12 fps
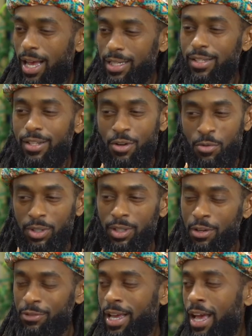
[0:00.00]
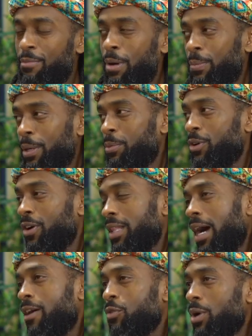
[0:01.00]
I still would love to have my baby
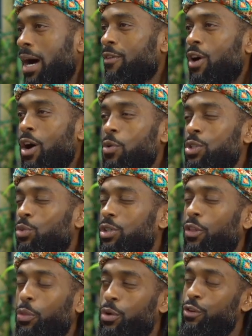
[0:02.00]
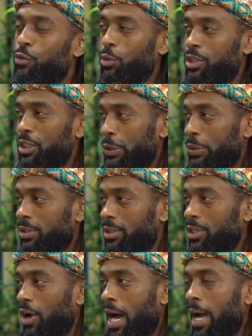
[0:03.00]
girl. I've always wanted 3 or 4 children.
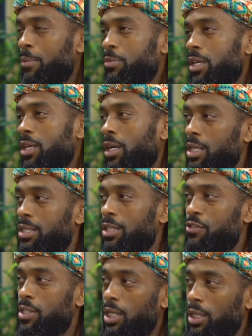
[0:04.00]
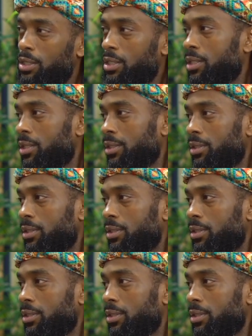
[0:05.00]
So I'm the youngest of 6.